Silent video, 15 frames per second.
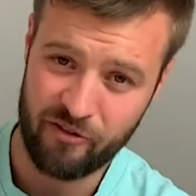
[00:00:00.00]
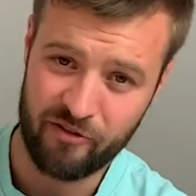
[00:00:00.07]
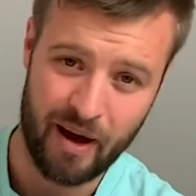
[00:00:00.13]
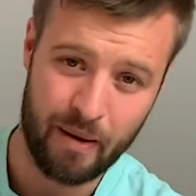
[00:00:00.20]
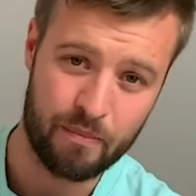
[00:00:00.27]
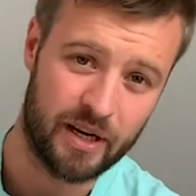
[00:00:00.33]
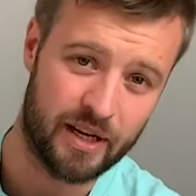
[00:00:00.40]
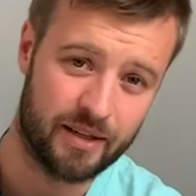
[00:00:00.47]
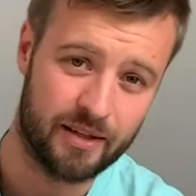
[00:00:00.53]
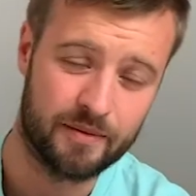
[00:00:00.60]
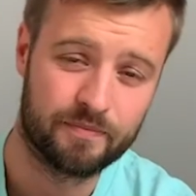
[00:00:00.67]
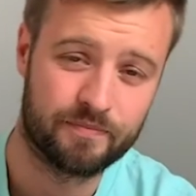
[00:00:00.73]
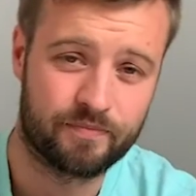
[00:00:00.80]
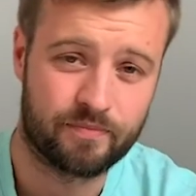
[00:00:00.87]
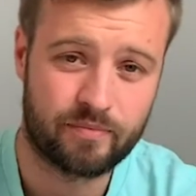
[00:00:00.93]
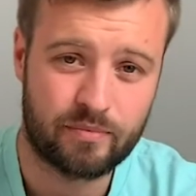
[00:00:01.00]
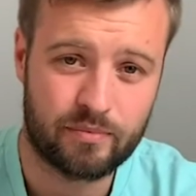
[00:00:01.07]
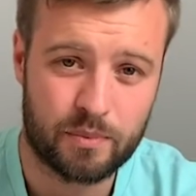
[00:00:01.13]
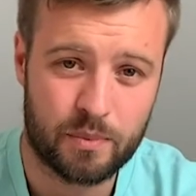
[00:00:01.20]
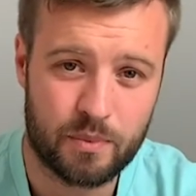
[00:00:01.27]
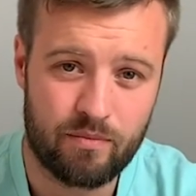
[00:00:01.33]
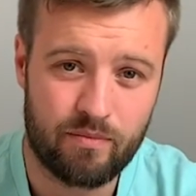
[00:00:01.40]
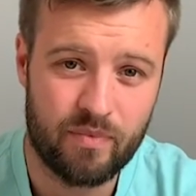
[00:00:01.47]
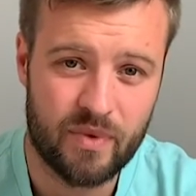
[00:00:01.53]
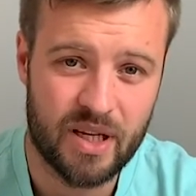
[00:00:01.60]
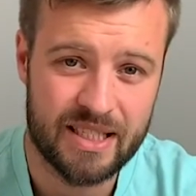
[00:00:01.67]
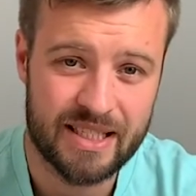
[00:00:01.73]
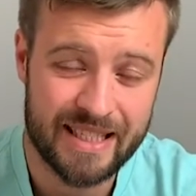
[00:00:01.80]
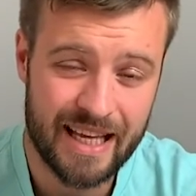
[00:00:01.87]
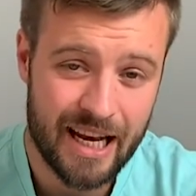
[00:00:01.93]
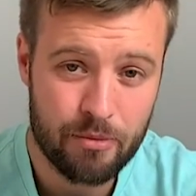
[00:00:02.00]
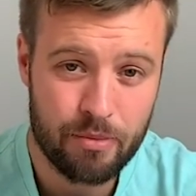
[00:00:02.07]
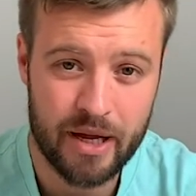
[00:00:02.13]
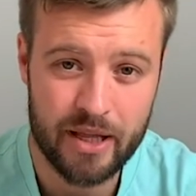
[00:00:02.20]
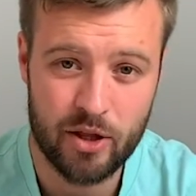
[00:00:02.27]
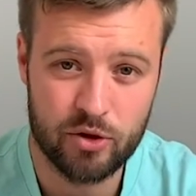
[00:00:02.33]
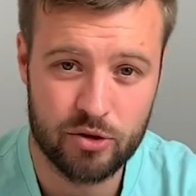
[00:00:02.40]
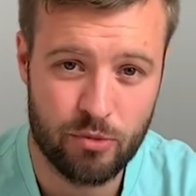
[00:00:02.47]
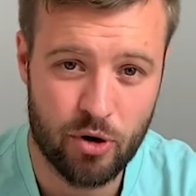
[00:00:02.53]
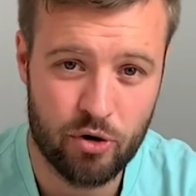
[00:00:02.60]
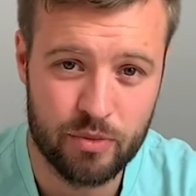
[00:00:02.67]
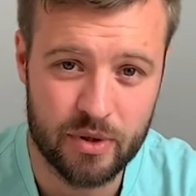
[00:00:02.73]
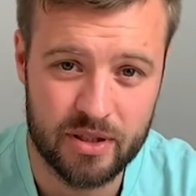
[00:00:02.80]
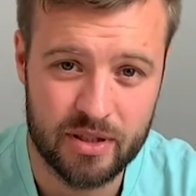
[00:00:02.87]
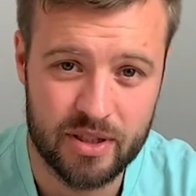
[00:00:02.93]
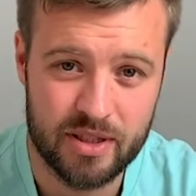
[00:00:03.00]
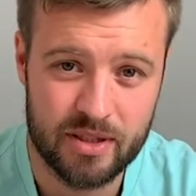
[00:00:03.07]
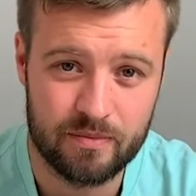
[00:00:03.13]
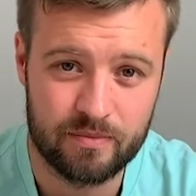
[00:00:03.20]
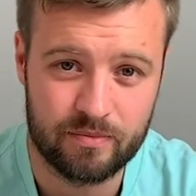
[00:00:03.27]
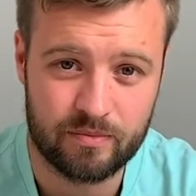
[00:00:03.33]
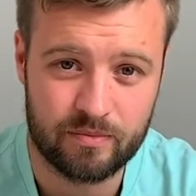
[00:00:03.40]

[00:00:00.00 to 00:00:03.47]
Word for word: family. Celebrate those moments.